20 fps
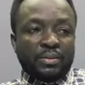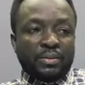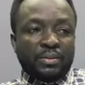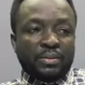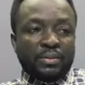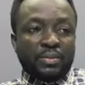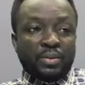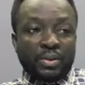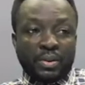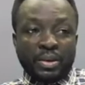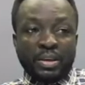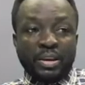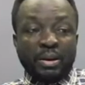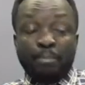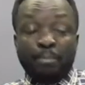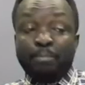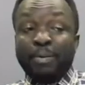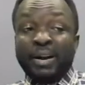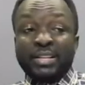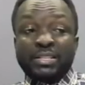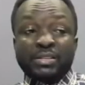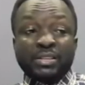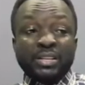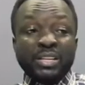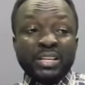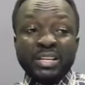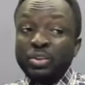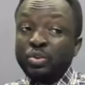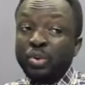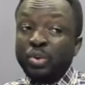Okay, but
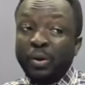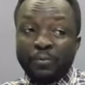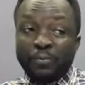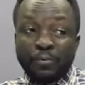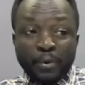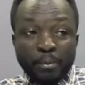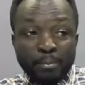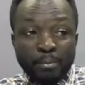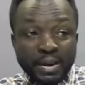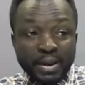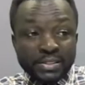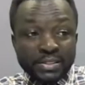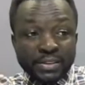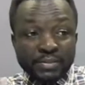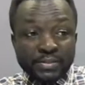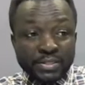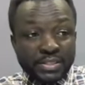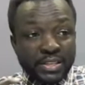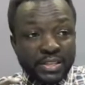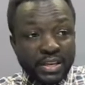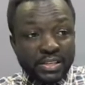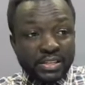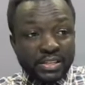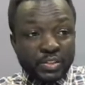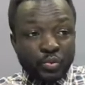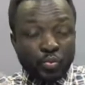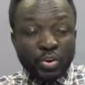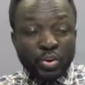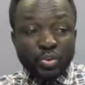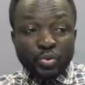in your formative
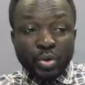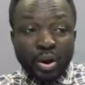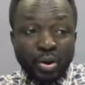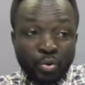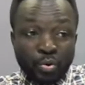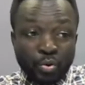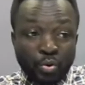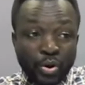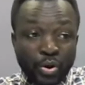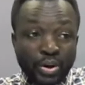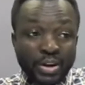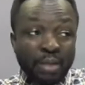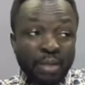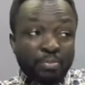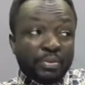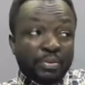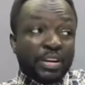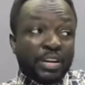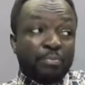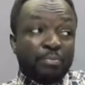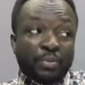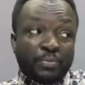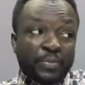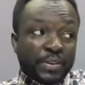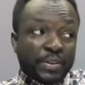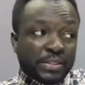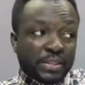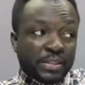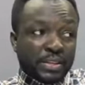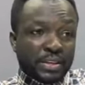stages, when you are growing up in the
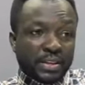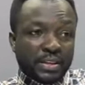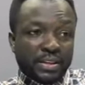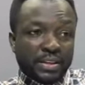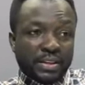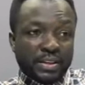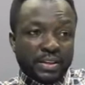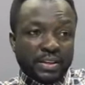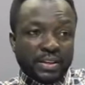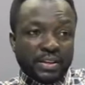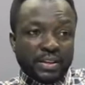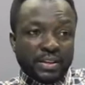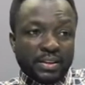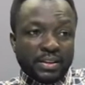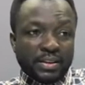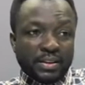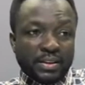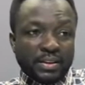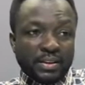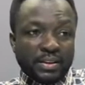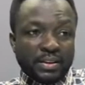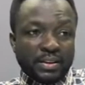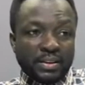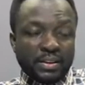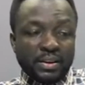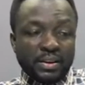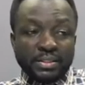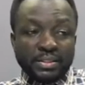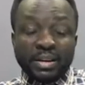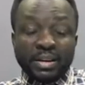prophetic,
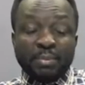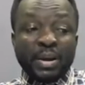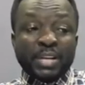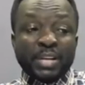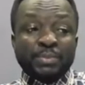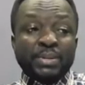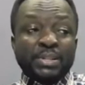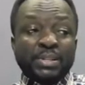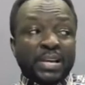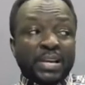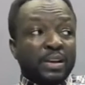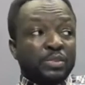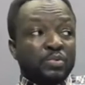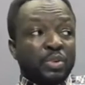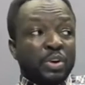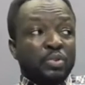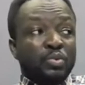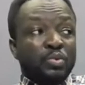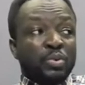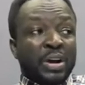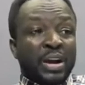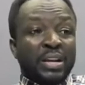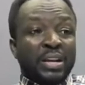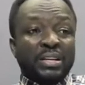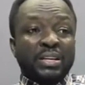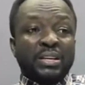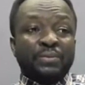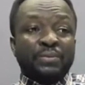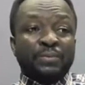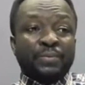there must be times where you can
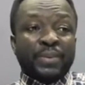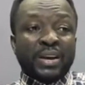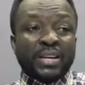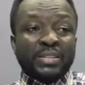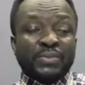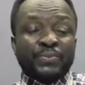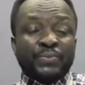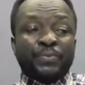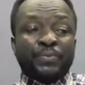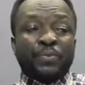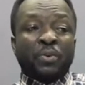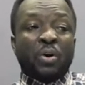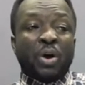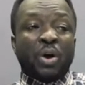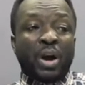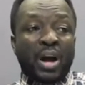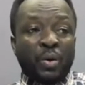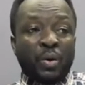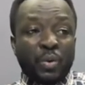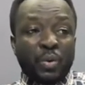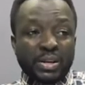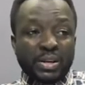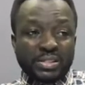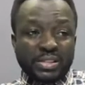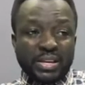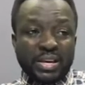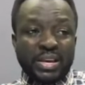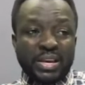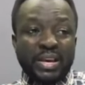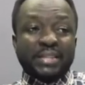invest four hours,
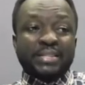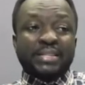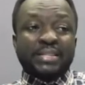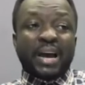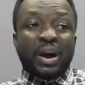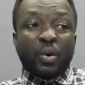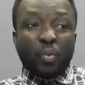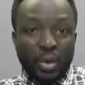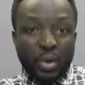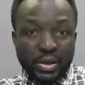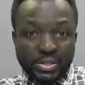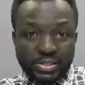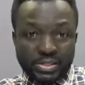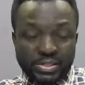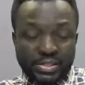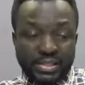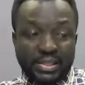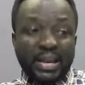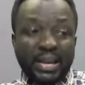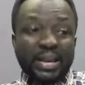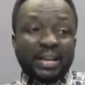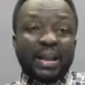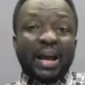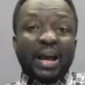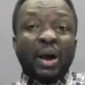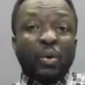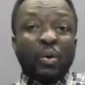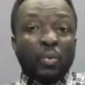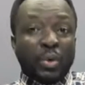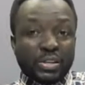eight hours, 10
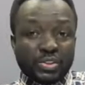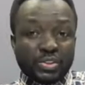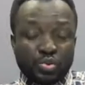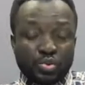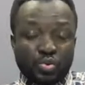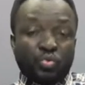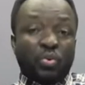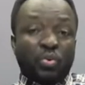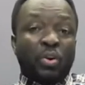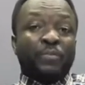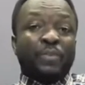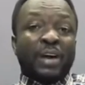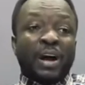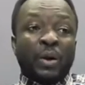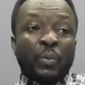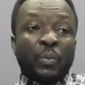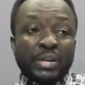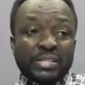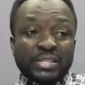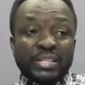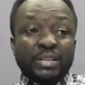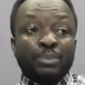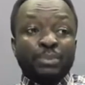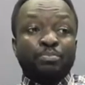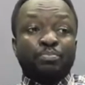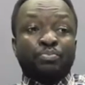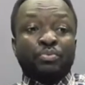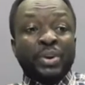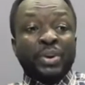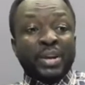hours, 12 hours in
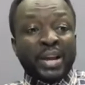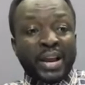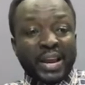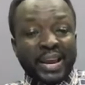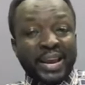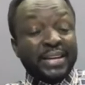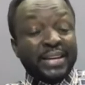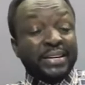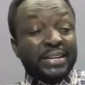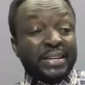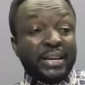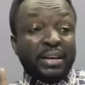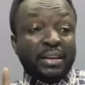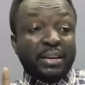prayer a day.